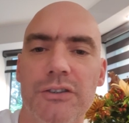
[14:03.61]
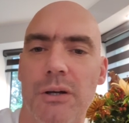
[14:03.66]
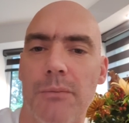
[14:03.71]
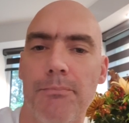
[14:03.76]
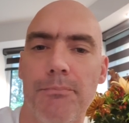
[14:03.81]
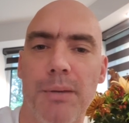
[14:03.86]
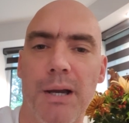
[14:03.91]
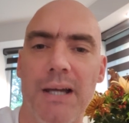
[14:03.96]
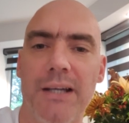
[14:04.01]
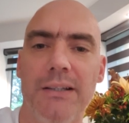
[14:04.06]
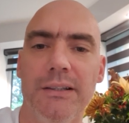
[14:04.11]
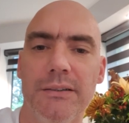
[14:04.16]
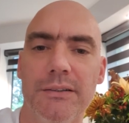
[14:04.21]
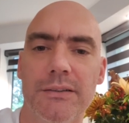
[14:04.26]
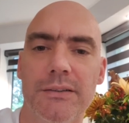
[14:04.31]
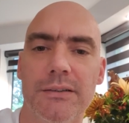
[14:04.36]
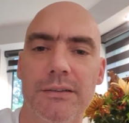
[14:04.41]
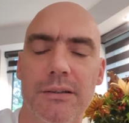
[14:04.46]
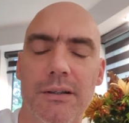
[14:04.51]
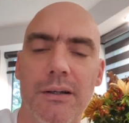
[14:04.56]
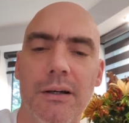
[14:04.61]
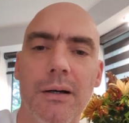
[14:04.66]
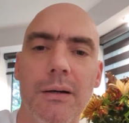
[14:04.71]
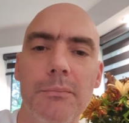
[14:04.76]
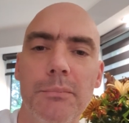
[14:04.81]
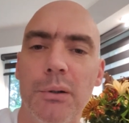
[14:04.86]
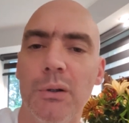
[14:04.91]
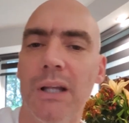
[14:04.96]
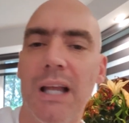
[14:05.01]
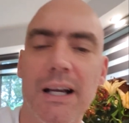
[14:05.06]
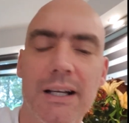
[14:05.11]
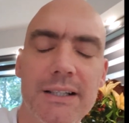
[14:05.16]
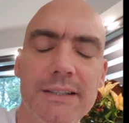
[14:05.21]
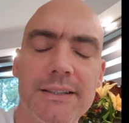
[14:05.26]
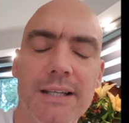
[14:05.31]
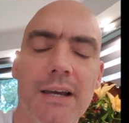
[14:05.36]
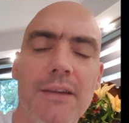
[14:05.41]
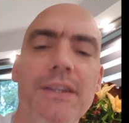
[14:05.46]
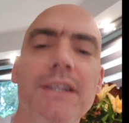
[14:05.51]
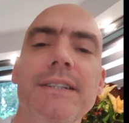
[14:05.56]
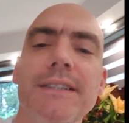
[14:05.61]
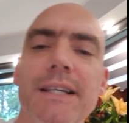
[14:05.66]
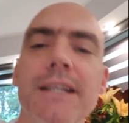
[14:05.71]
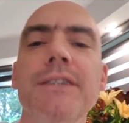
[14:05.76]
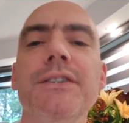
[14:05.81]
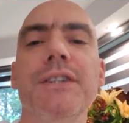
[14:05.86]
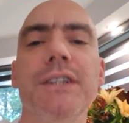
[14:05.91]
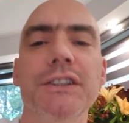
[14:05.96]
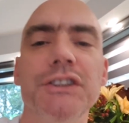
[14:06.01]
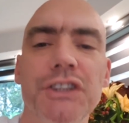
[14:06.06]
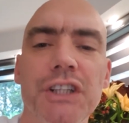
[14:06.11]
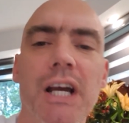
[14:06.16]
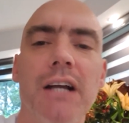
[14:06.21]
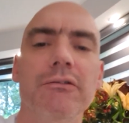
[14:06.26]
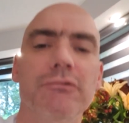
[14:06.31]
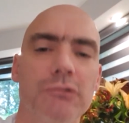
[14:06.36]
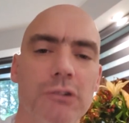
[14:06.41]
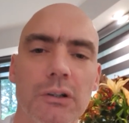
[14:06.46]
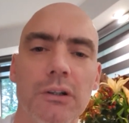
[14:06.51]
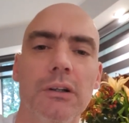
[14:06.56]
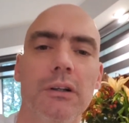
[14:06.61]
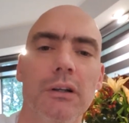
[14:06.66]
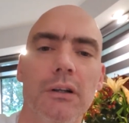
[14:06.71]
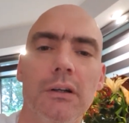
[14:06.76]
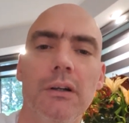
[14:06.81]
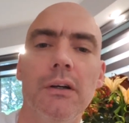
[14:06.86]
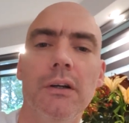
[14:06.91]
on paints. But like I say, this is the general